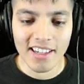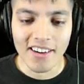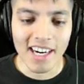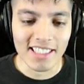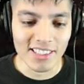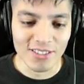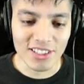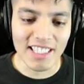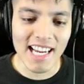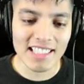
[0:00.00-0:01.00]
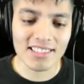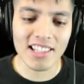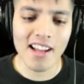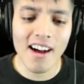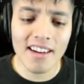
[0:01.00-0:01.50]
Alright, dude, she has
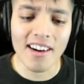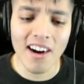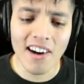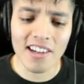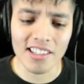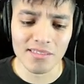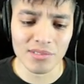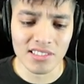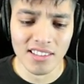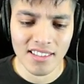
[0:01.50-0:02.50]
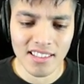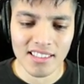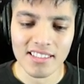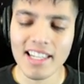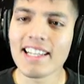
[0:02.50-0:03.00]
long arms.
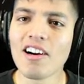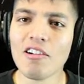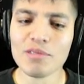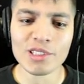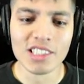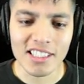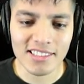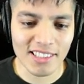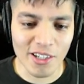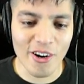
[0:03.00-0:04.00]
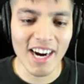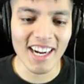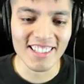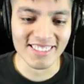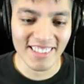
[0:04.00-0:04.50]
They're like almost touching the
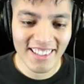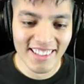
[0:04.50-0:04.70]
ground.